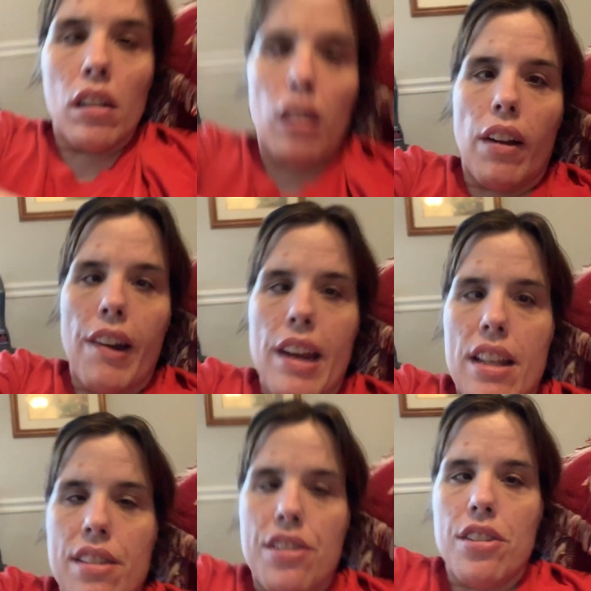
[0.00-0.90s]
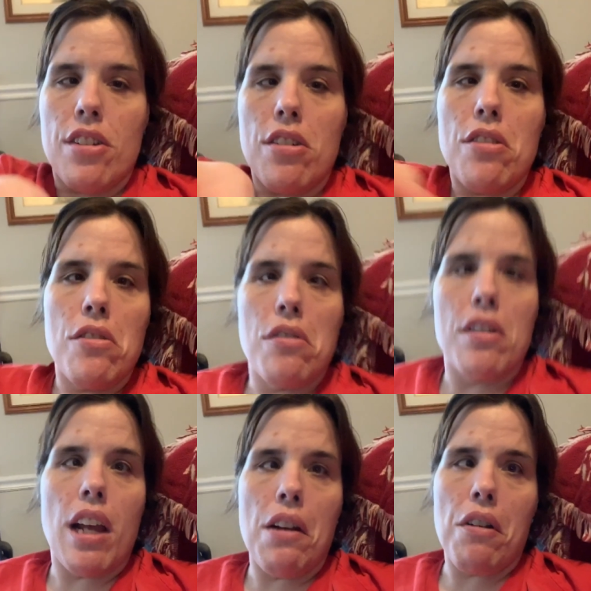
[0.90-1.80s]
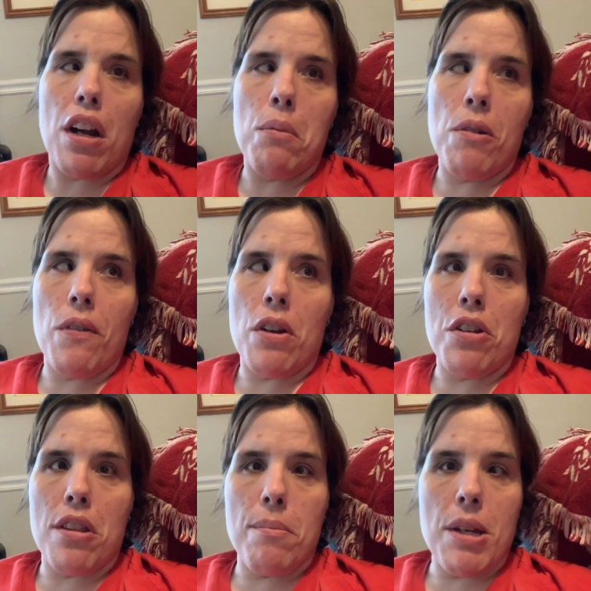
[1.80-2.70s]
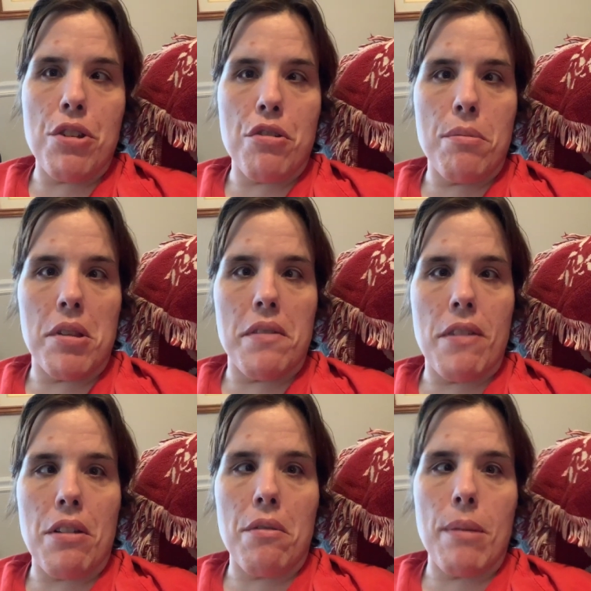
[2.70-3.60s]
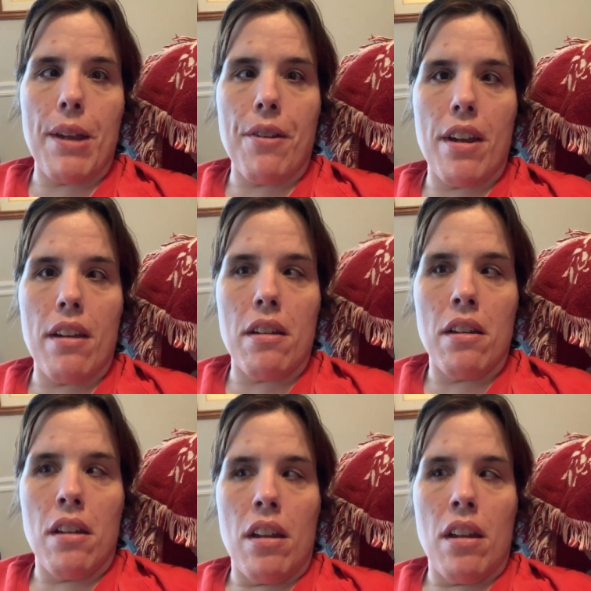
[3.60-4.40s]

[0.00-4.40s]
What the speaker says: all right, so now we're going to move on to the bedroom and living room area.